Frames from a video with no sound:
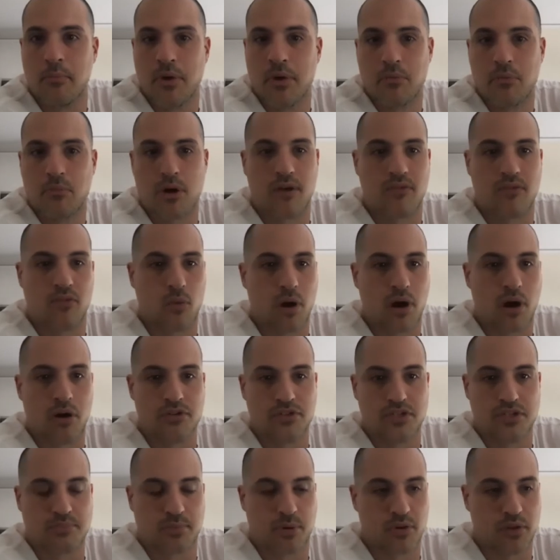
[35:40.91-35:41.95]
ProfitWell,
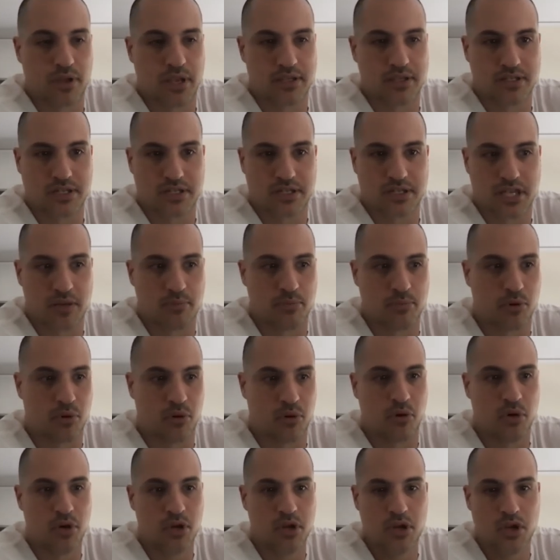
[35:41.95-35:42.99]
just purely as an
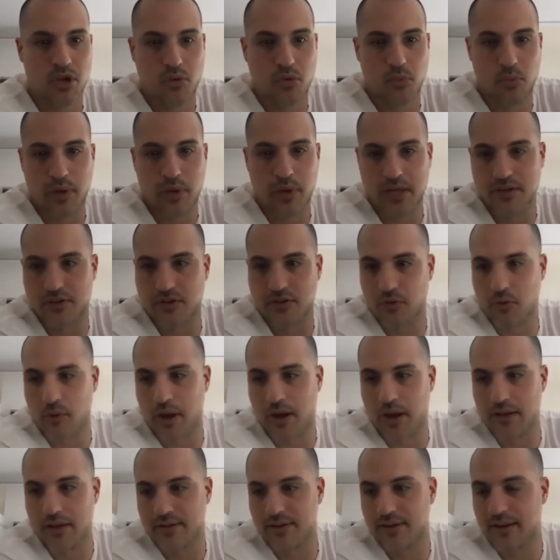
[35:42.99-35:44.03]
example, we
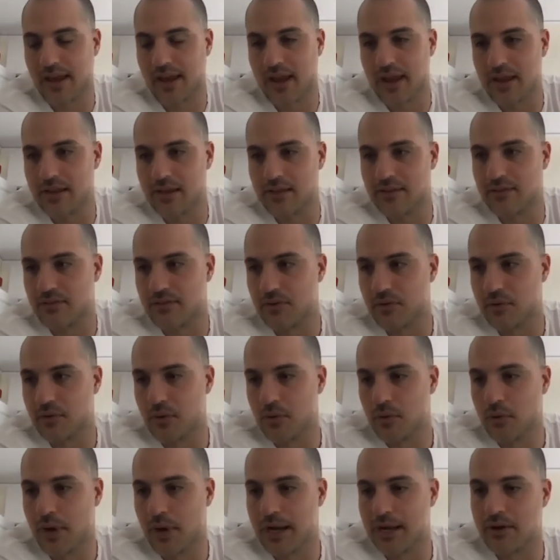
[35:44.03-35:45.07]
integrate today
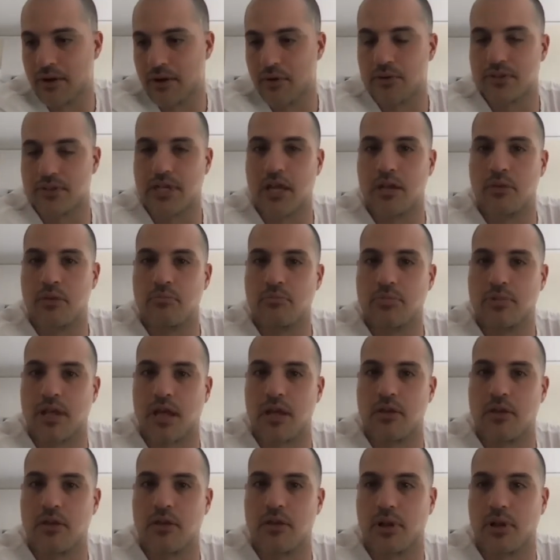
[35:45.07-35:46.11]
into 10
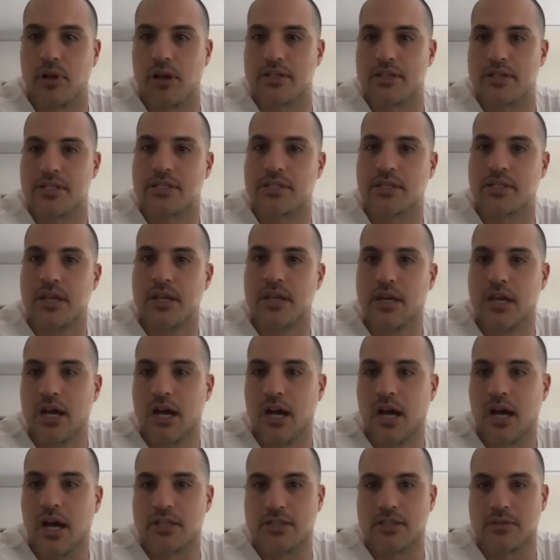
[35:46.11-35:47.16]
plus
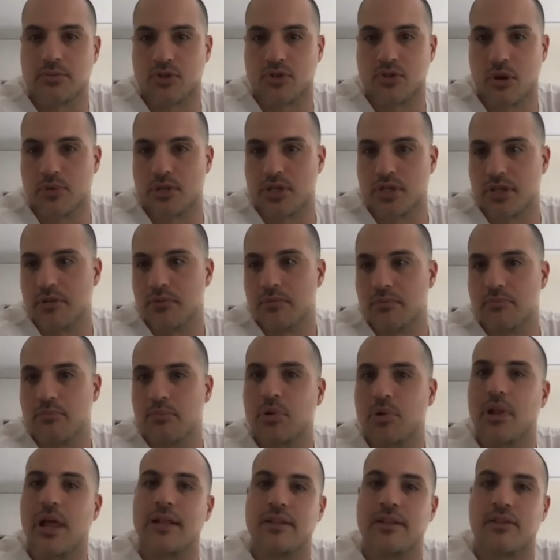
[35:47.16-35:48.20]
subscription
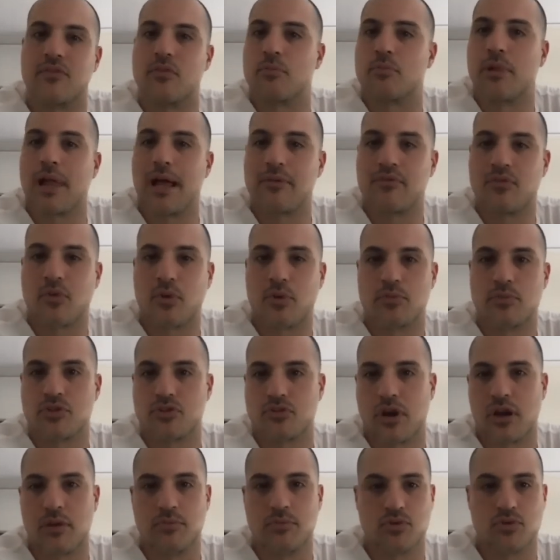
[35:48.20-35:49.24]
different platforms,
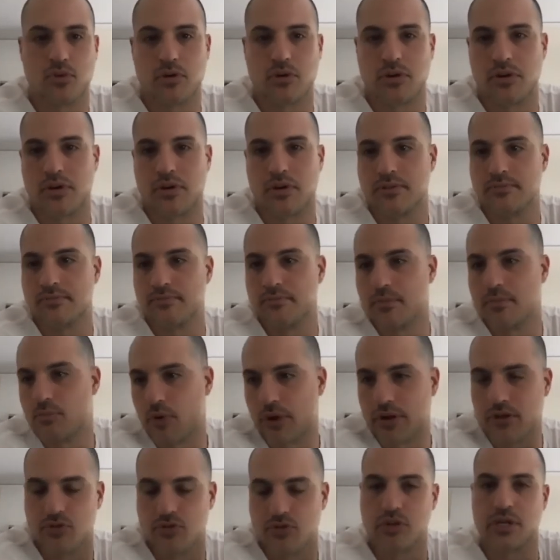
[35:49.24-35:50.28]
Stripe, Zora,
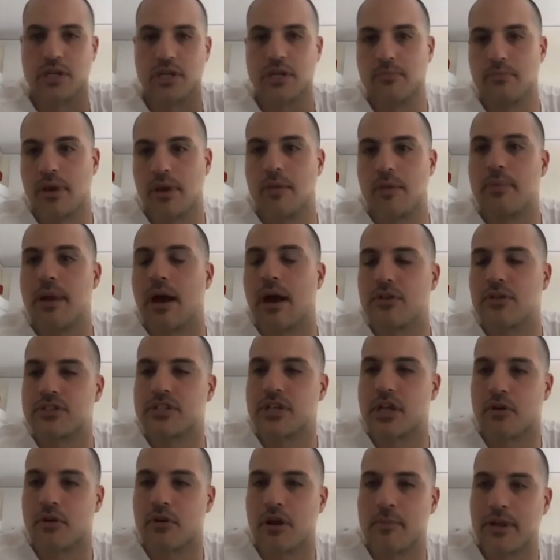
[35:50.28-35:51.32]
Braintree, PayPal, et
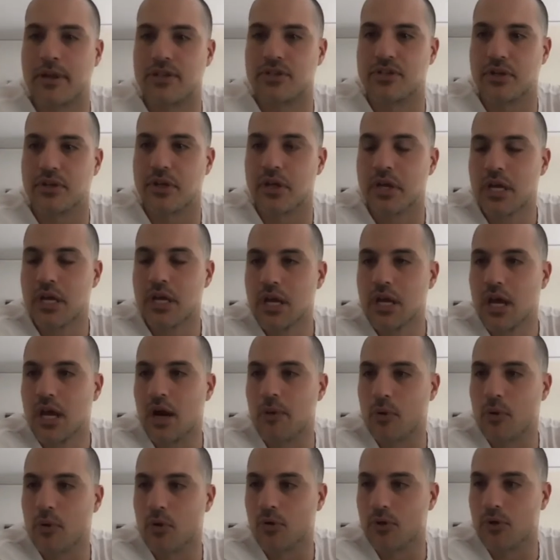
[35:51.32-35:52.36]
cetera. I mentioned
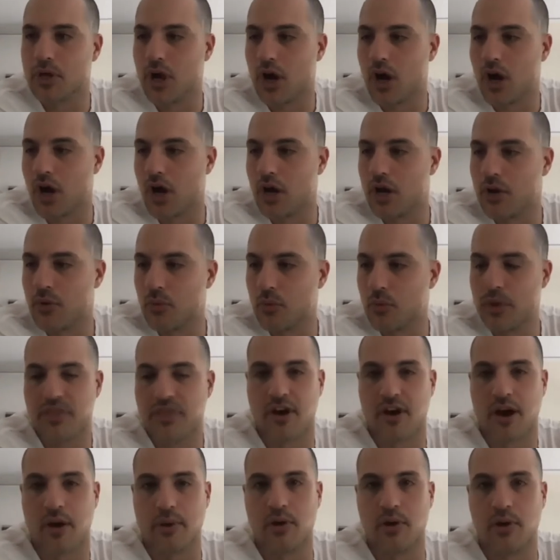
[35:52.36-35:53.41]
early on, we
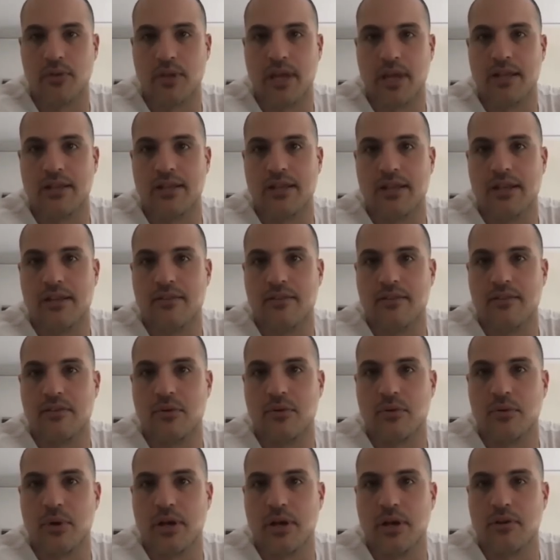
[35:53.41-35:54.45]
thought we only needed
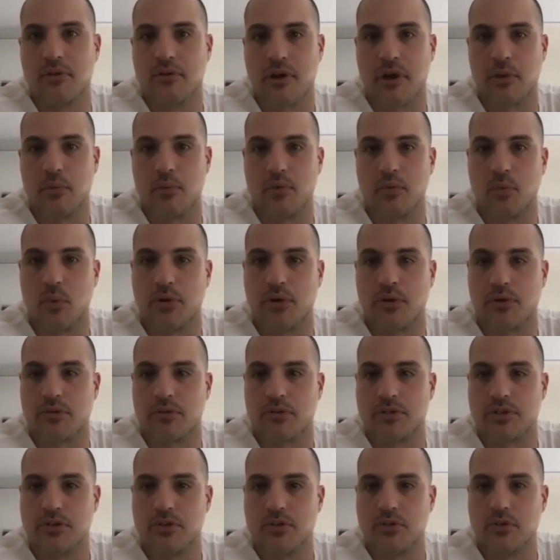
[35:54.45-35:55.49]
to integrate with one or
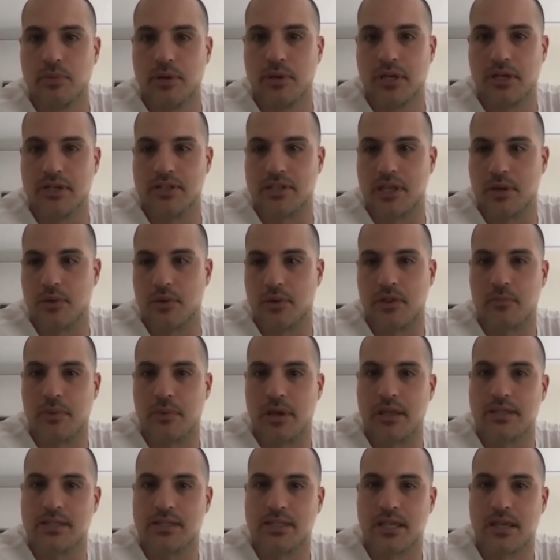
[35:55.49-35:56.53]
two because they were the
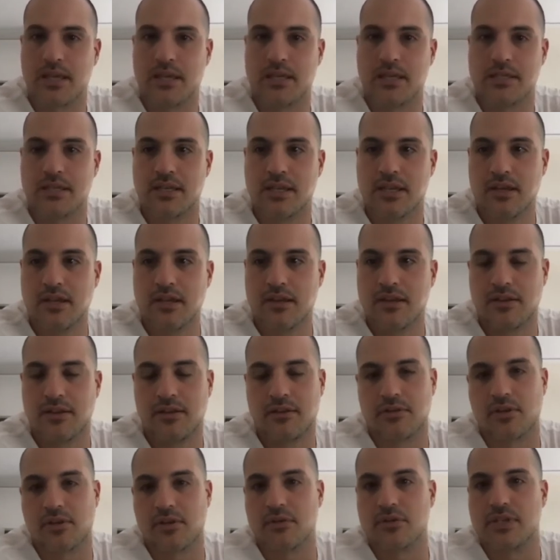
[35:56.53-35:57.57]
mainstays.
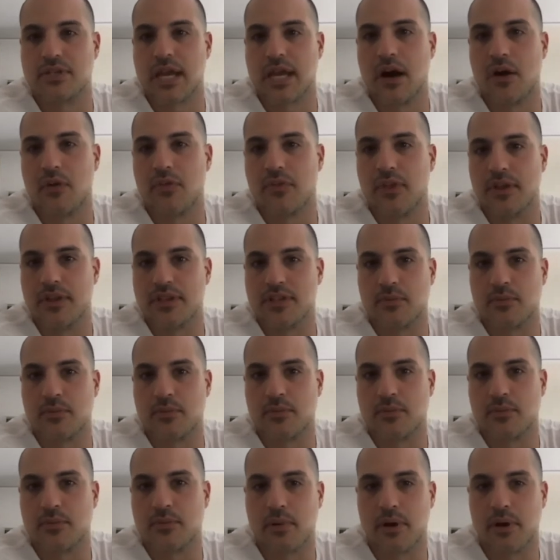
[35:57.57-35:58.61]
It turns out that some of
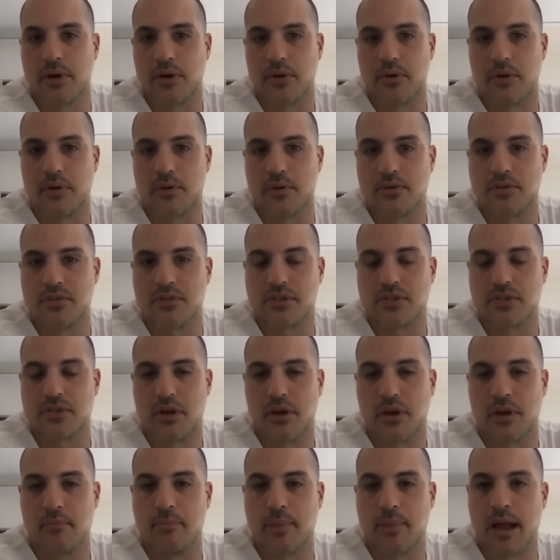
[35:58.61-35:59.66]
our competitors
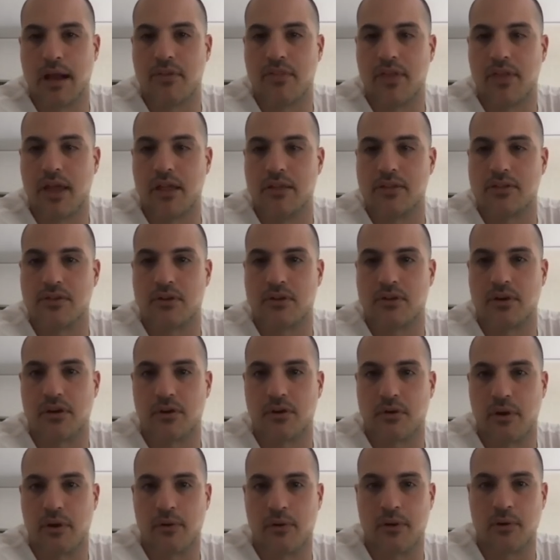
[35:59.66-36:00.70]
back then started
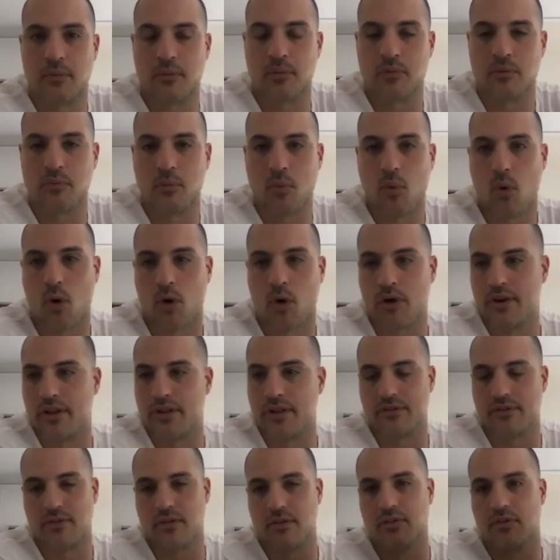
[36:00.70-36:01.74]
integrating with more, and
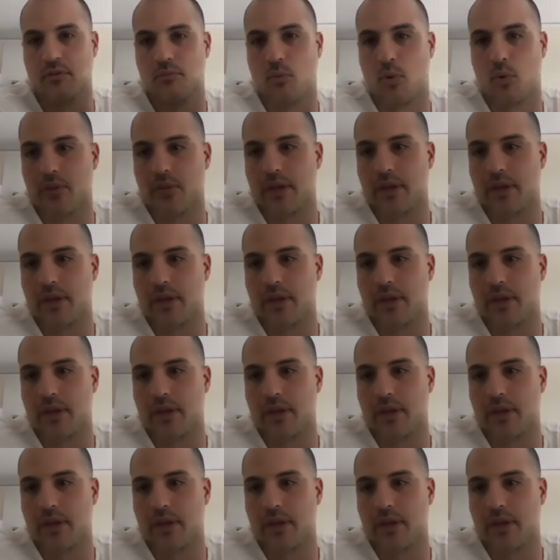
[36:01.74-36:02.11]
then the more they